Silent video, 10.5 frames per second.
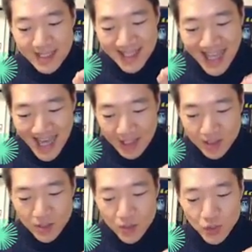
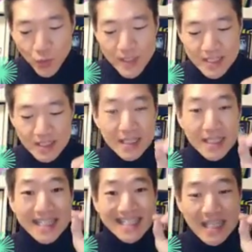that to which it
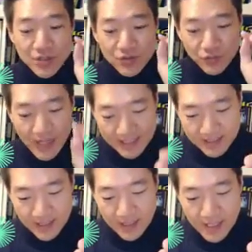is
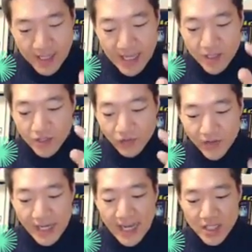addressed, and the
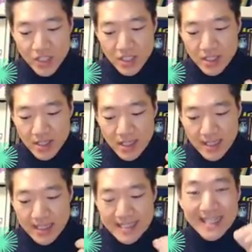reaction
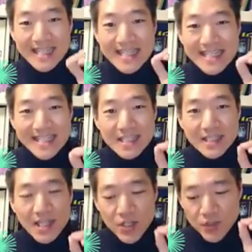is an
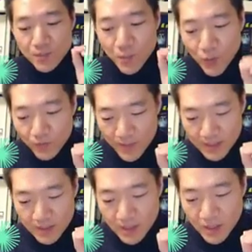instantaneous
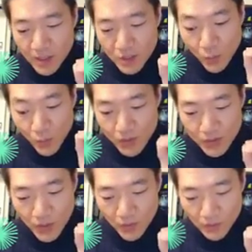movement
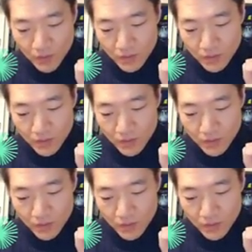towards you.